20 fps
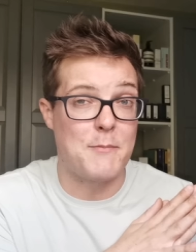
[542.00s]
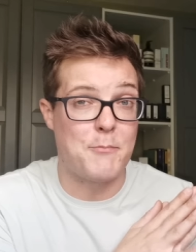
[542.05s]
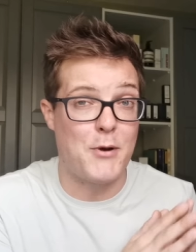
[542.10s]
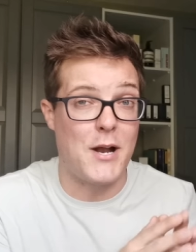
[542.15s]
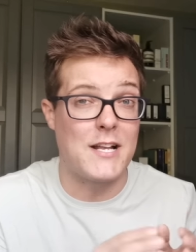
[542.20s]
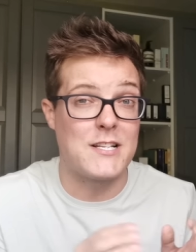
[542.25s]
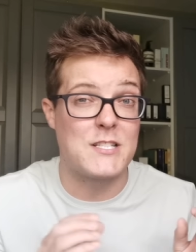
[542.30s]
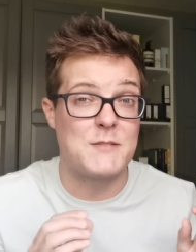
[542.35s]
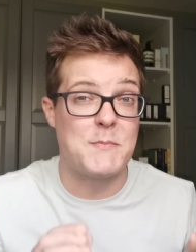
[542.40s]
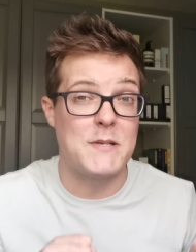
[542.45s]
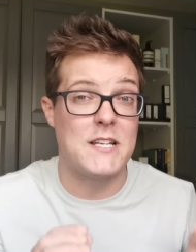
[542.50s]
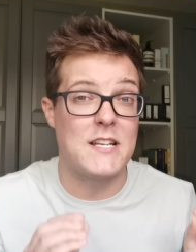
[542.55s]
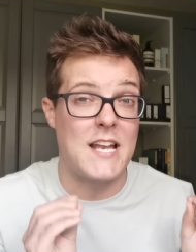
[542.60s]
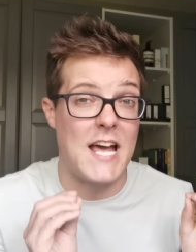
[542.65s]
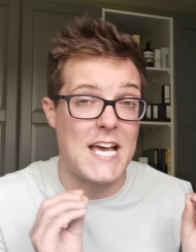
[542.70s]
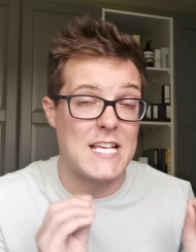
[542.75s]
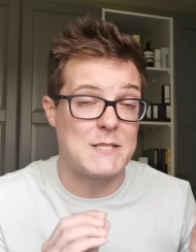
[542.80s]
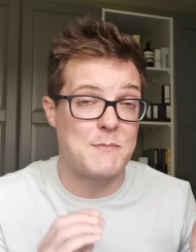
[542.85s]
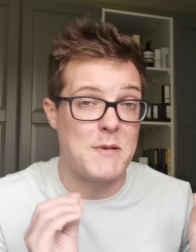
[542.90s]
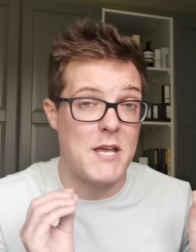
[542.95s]
by the brand as being
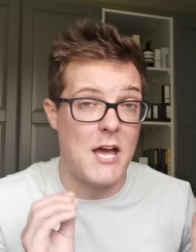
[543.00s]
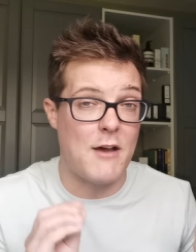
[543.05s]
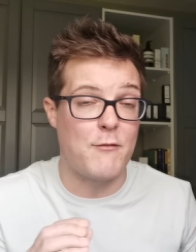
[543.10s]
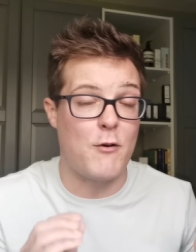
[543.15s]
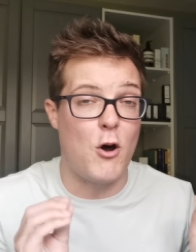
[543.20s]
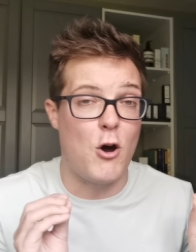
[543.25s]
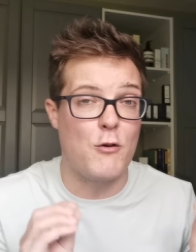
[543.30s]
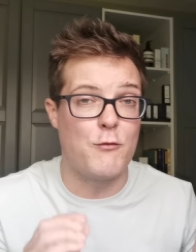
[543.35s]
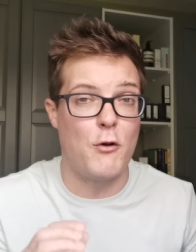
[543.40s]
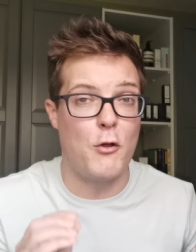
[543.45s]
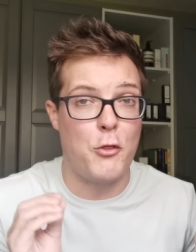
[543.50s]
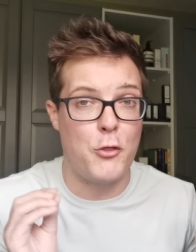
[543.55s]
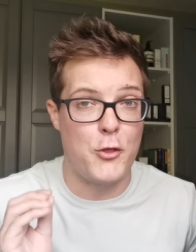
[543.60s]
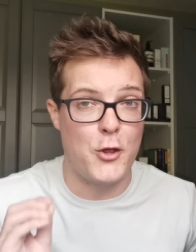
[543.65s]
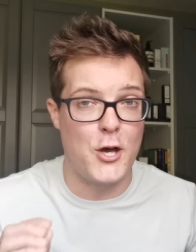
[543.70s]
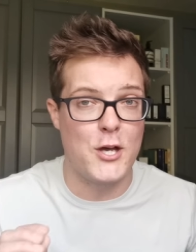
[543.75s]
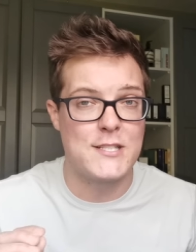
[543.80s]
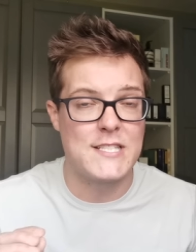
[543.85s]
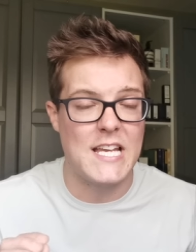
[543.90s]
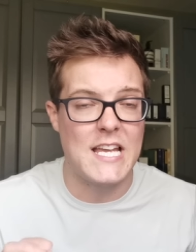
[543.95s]
an SPF of
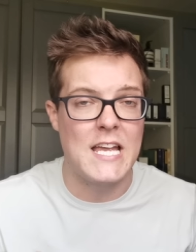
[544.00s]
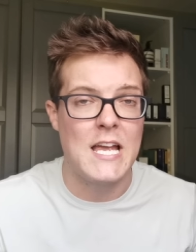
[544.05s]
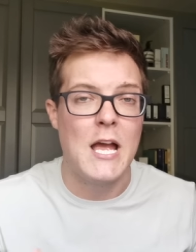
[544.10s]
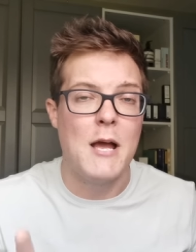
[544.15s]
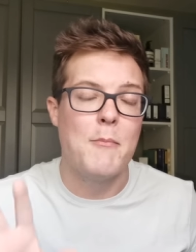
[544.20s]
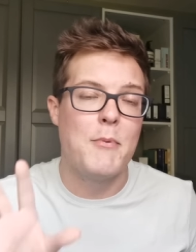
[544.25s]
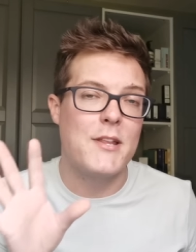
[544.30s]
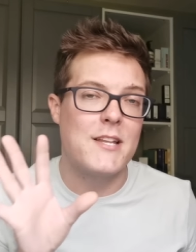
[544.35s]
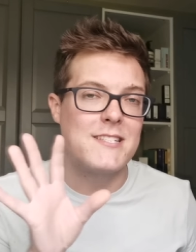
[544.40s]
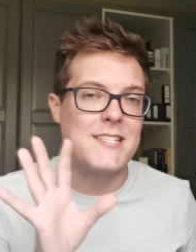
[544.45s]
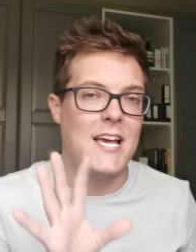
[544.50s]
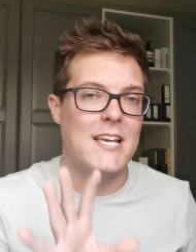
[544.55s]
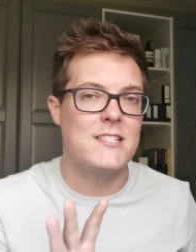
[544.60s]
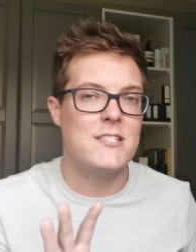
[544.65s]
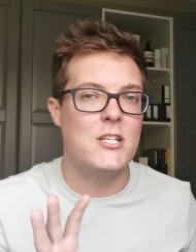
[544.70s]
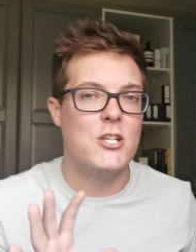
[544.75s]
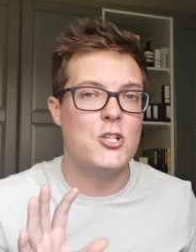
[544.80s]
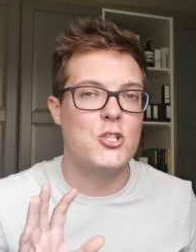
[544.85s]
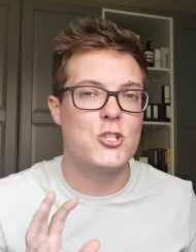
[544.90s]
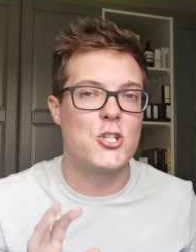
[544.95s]
30, but the
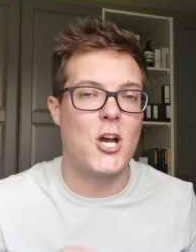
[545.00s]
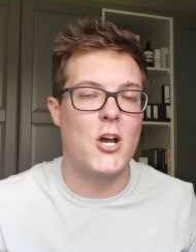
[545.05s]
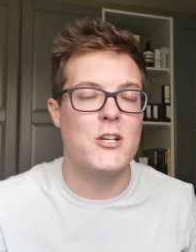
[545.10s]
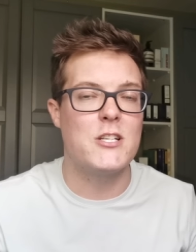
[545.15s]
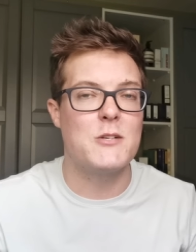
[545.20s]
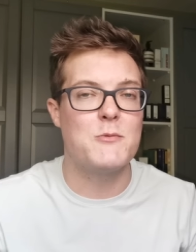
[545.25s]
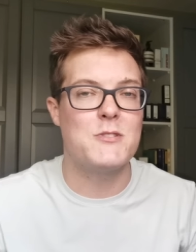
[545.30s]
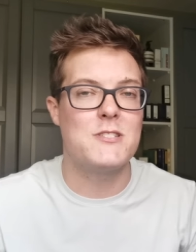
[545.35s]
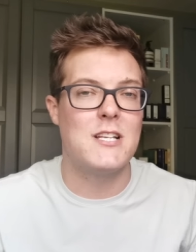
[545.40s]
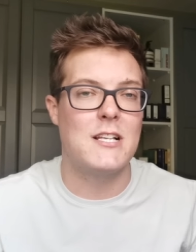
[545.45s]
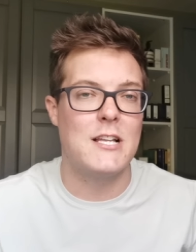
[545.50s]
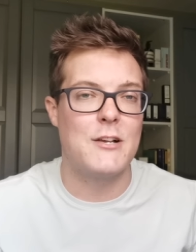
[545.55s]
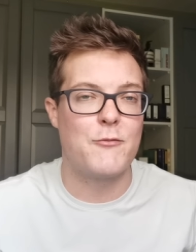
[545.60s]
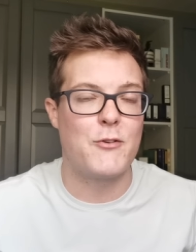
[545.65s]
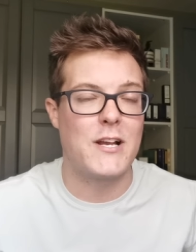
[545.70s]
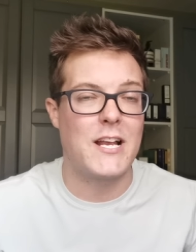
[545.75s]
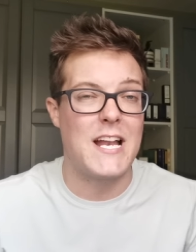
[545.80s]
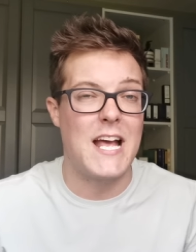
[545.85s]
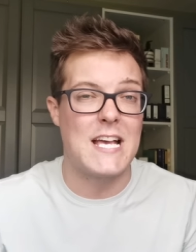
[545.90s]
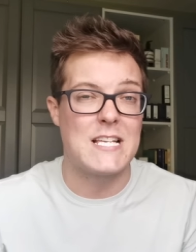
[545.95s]
testing showed it was
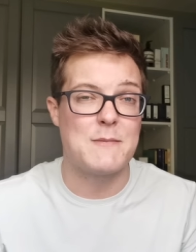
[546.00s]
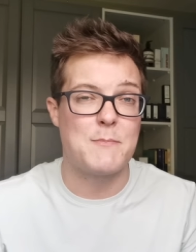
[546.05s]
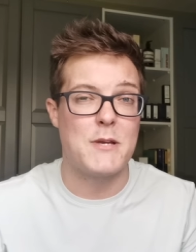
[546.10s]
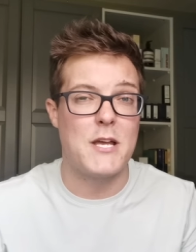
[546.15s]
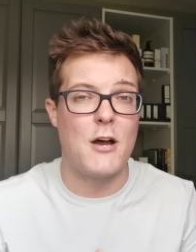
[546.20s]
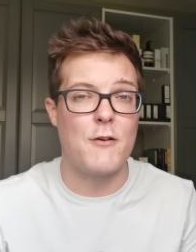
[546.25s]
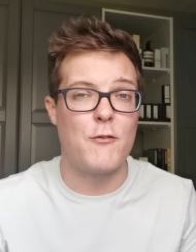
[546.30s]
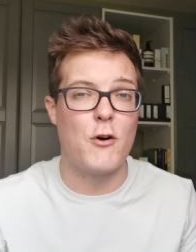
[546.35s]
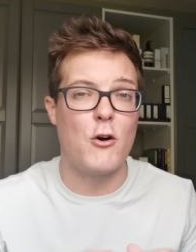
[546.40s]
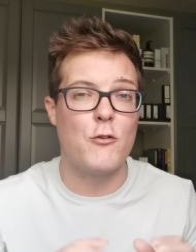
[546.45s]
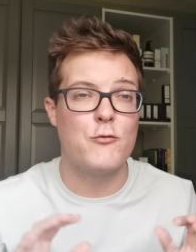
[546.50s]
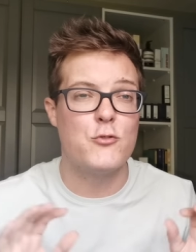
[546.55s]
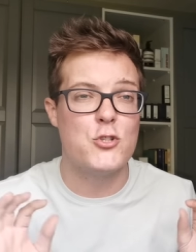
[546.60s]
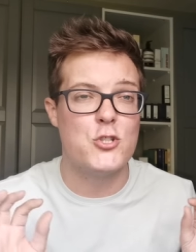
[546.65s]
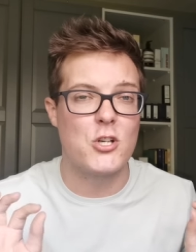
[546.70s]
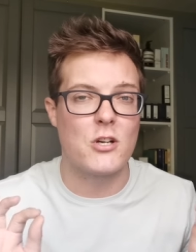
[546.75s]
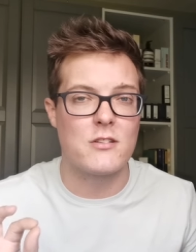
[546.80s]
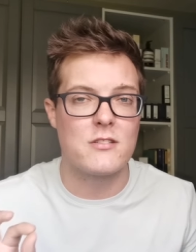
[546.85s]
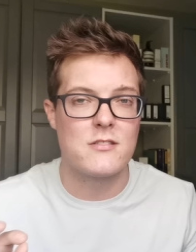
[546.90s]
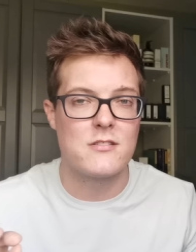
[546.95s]
delivering an SPF of
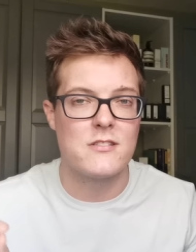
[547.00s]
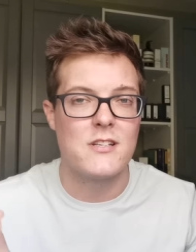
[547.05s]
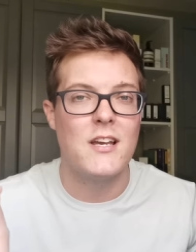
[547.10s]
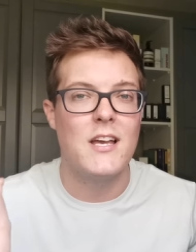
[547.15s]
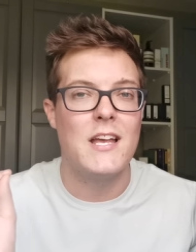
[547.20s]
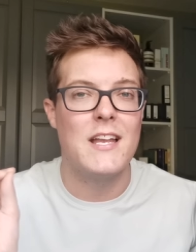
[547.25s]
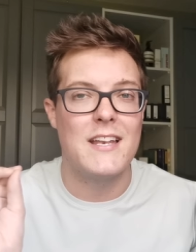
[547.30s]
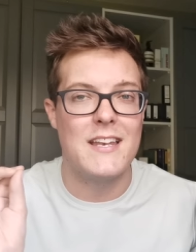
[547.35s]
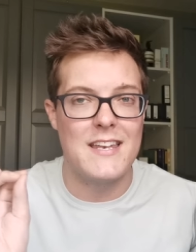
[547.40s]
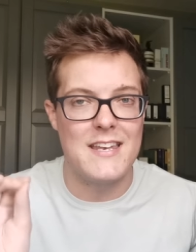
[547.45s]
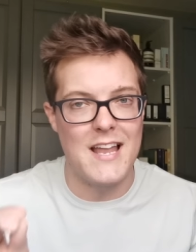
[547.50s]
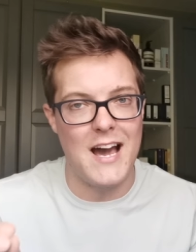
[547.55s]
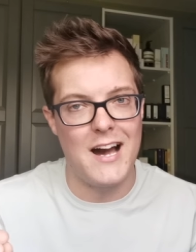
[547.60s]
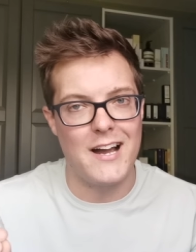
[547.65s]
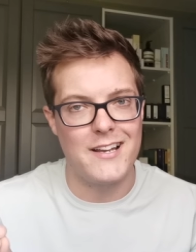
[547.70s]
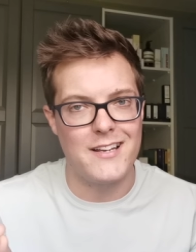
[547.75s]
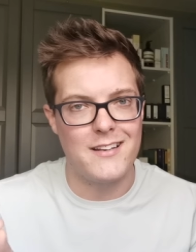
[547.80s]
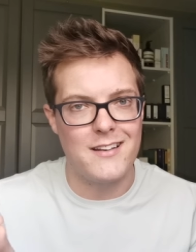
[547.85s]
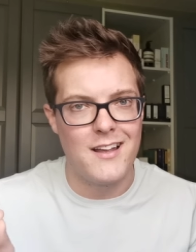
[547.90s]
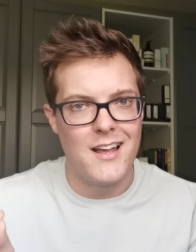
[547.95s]
just
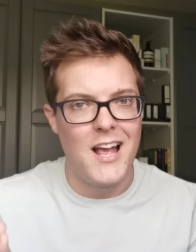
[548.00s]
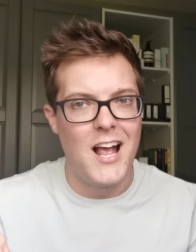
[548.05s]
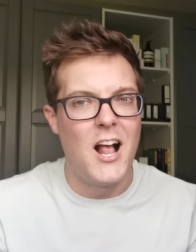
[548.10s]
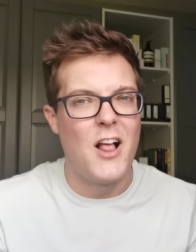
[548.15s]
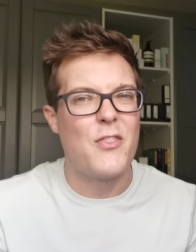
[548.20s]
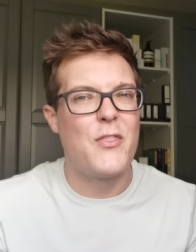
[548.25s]
9.